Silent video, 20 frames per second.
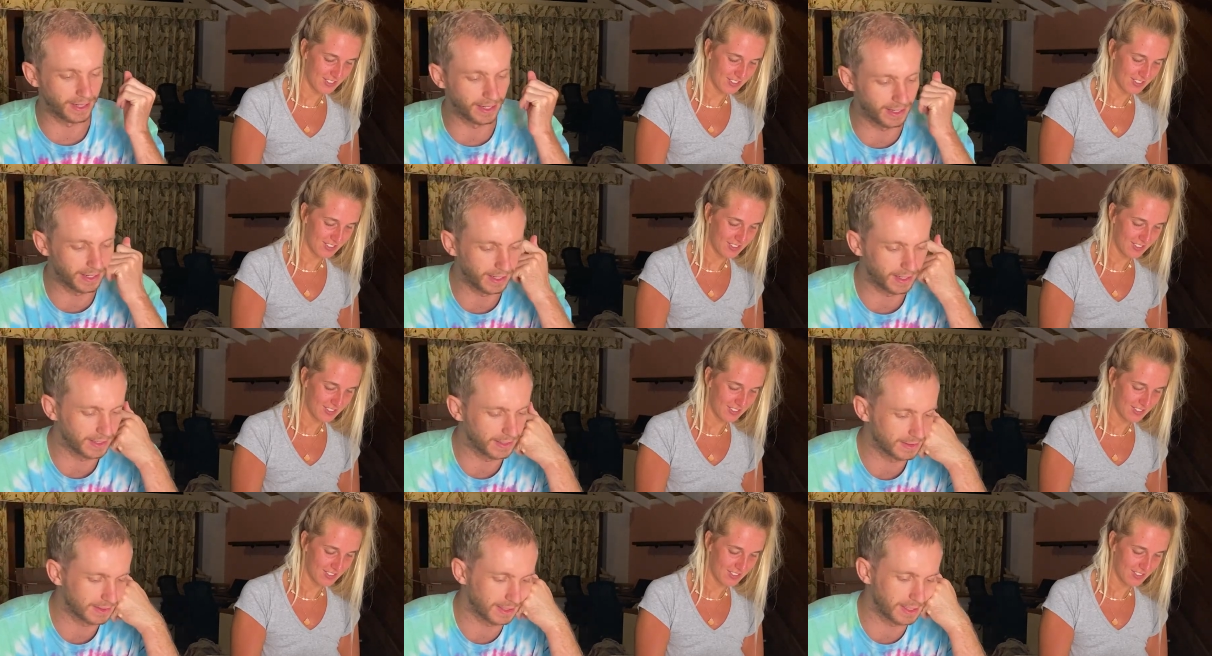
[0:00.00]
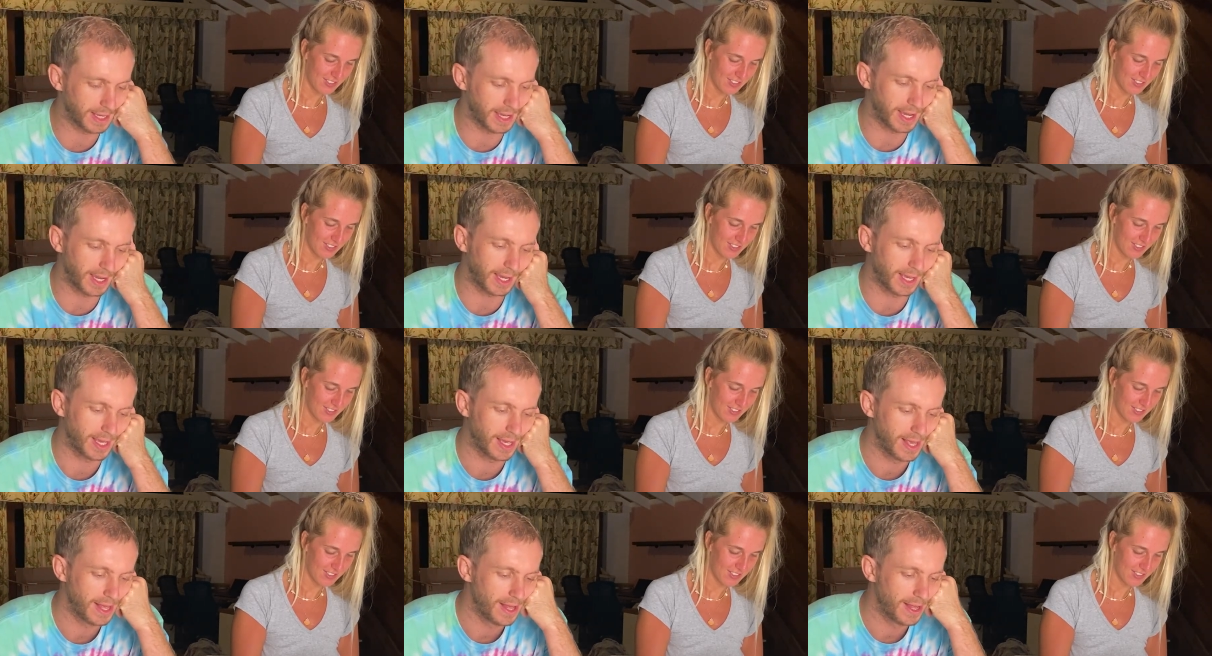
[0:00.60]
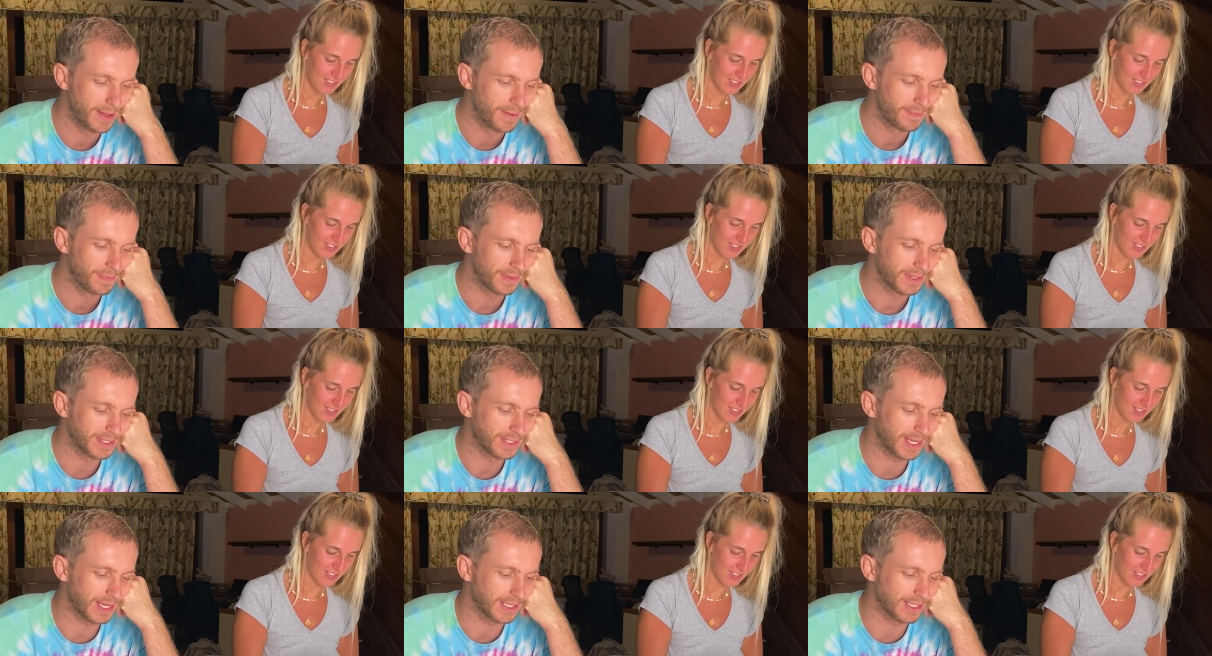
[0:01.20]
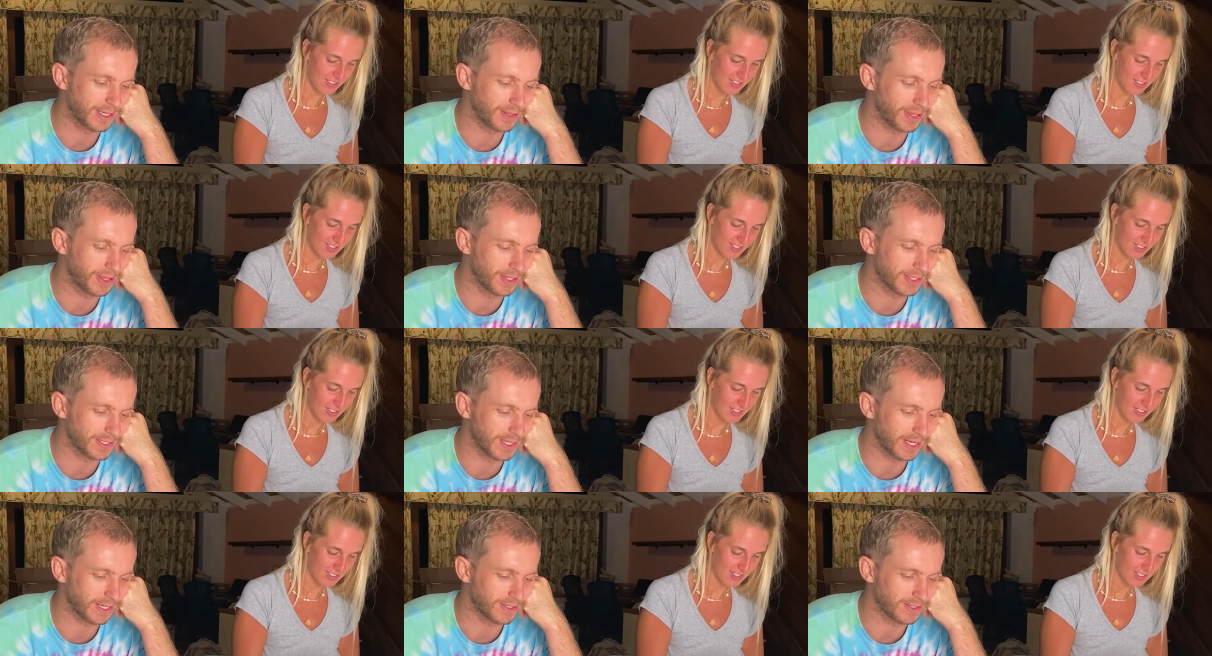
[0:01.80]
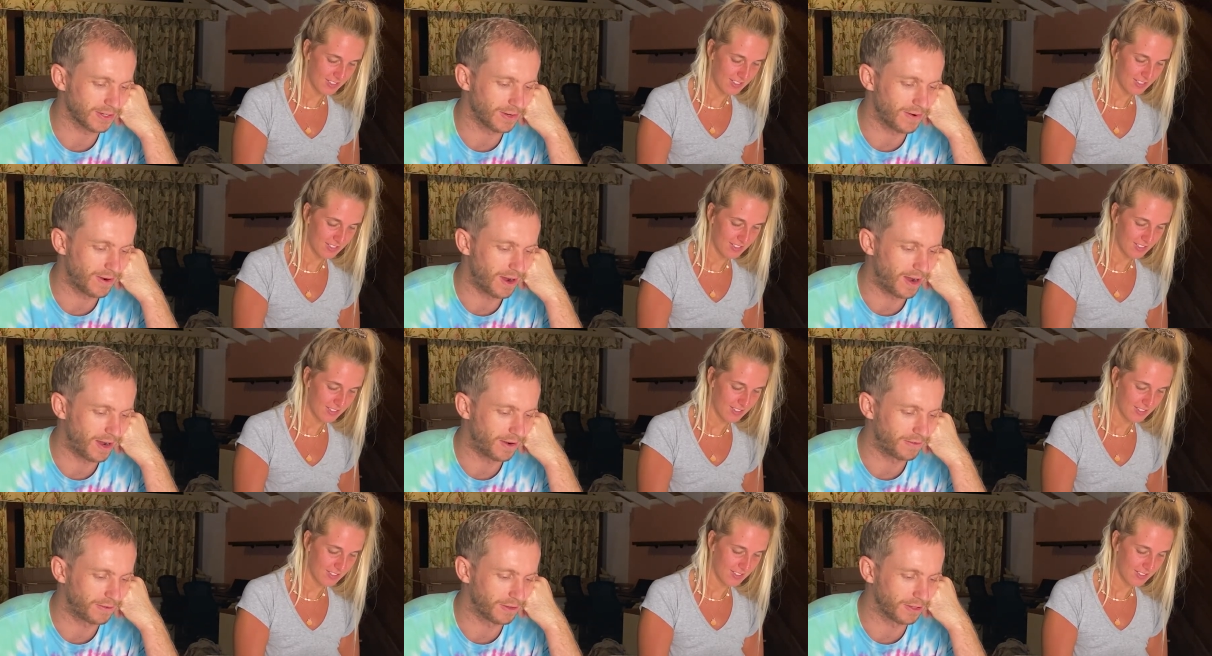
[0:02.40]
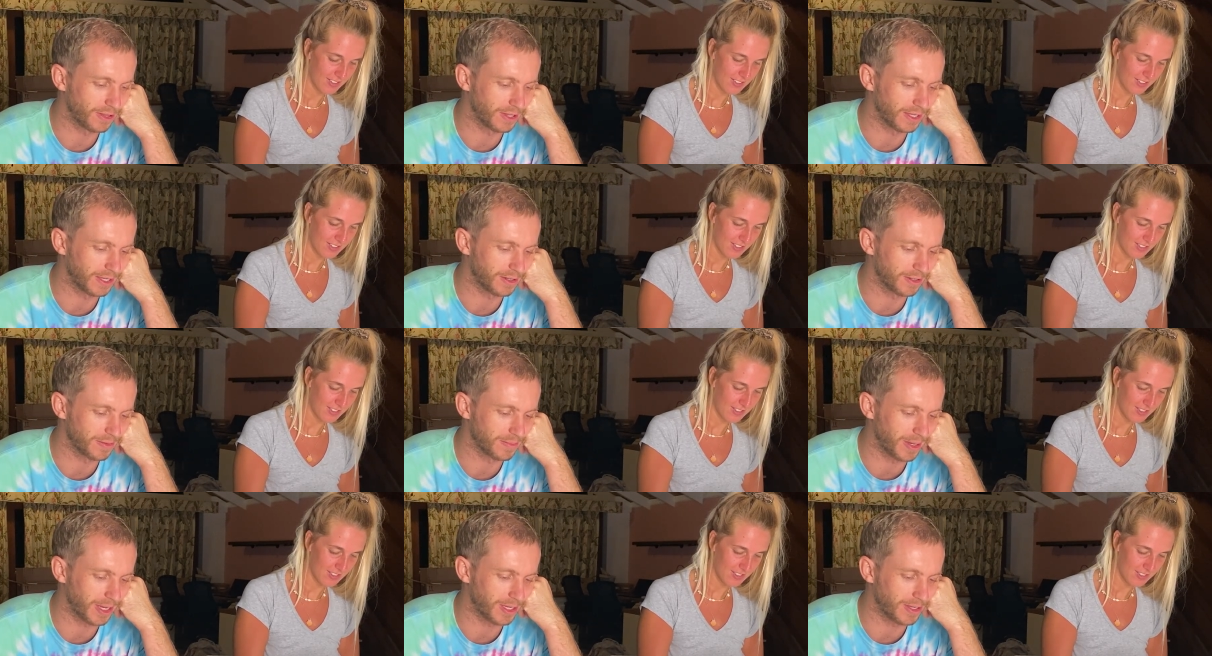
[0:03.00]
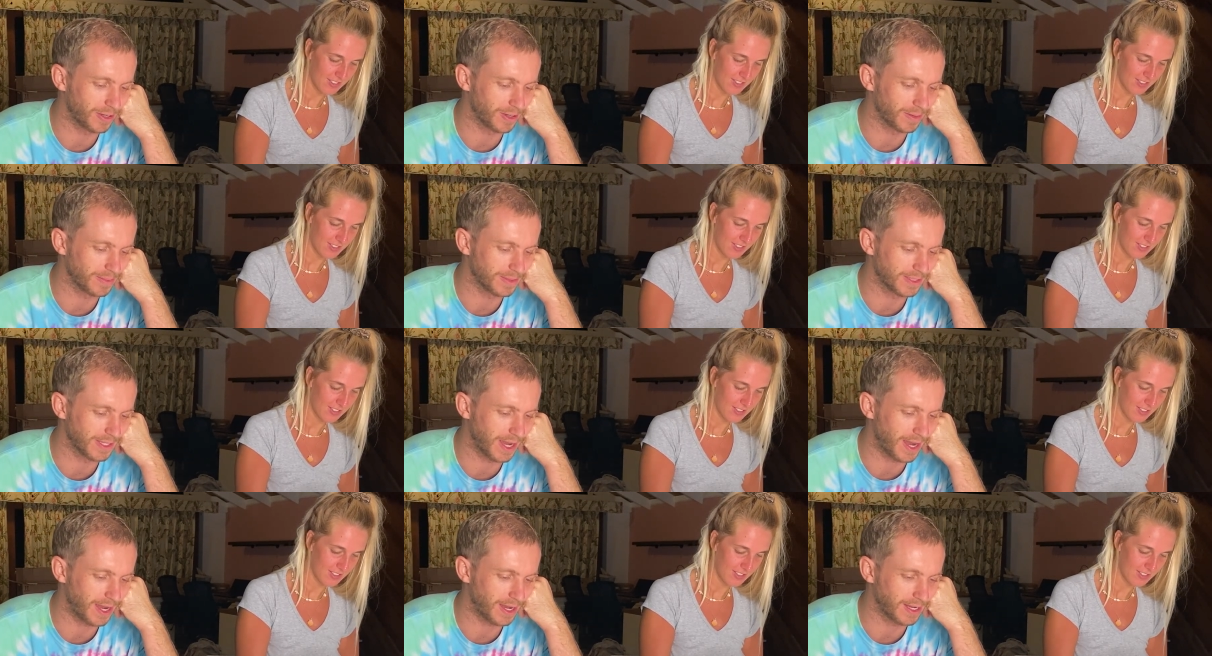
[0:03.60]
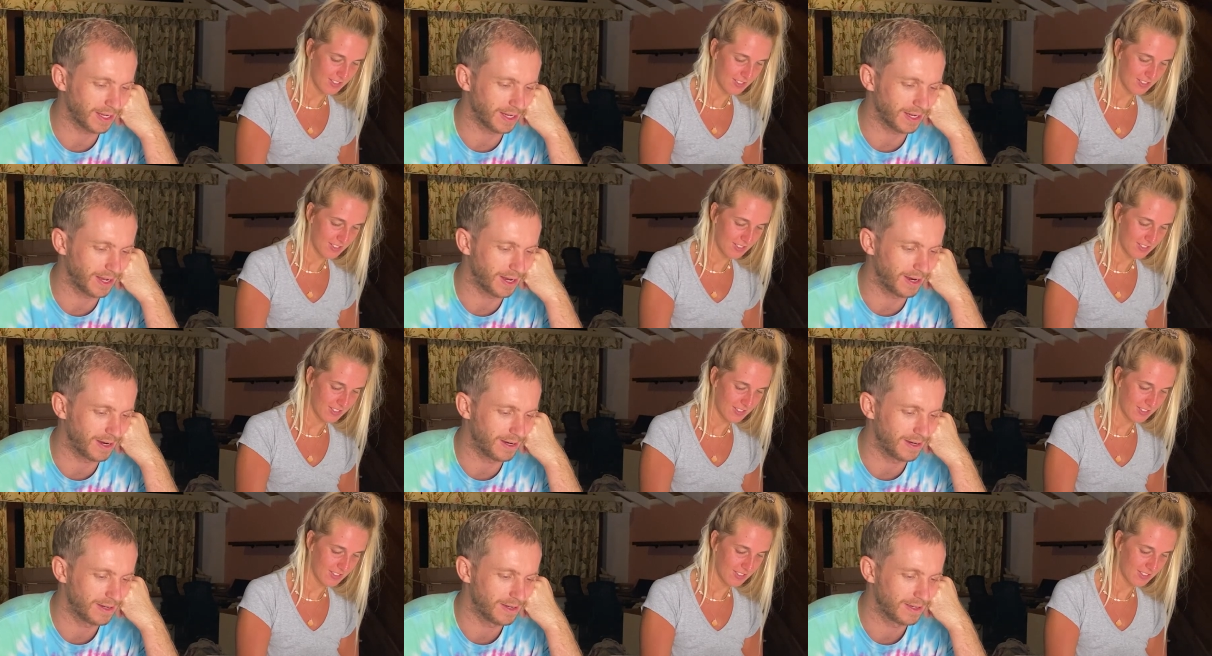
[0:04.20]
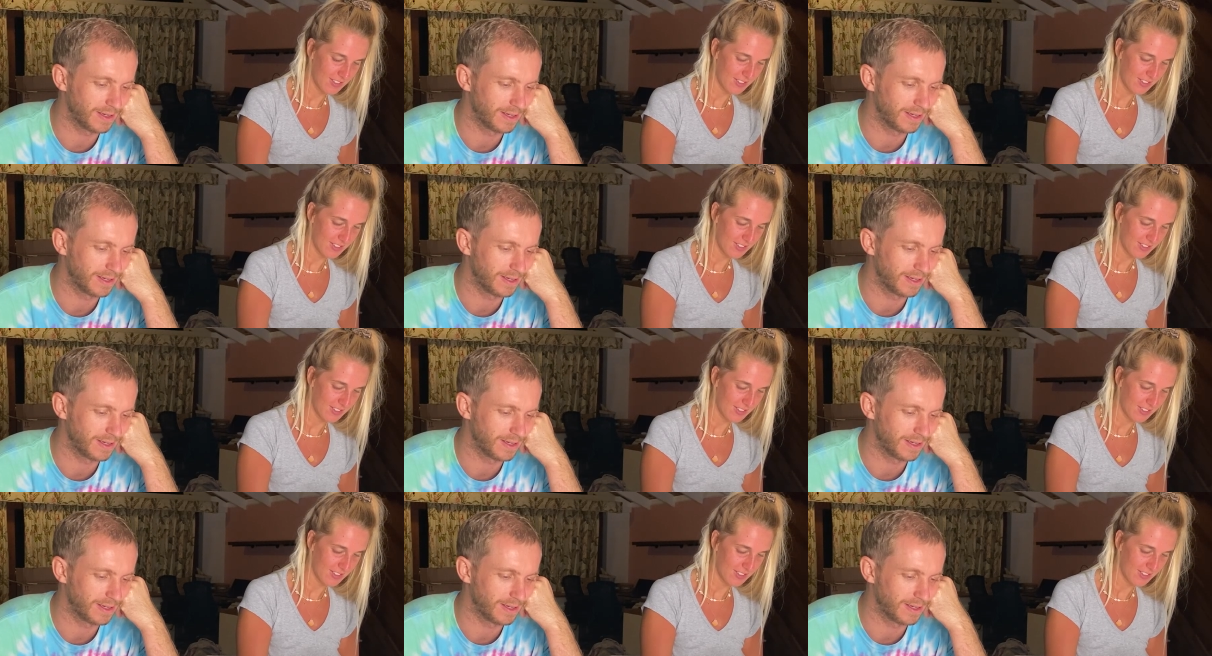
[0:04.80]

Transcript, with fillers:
Speaker 1: to, like, say something that's like so awful that it would make you upset, you know.